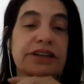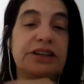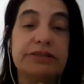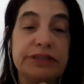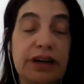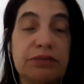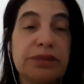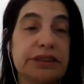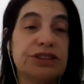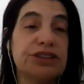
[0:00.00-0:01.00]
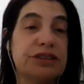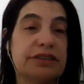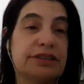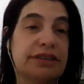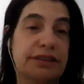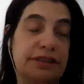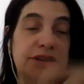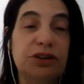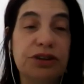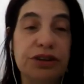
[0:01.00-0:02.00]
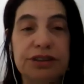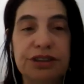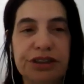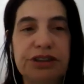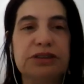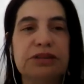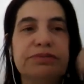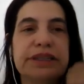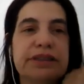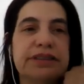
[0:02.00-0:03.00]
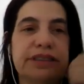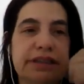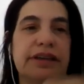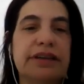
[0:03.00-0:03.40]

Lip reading: you've accomplished according to you, because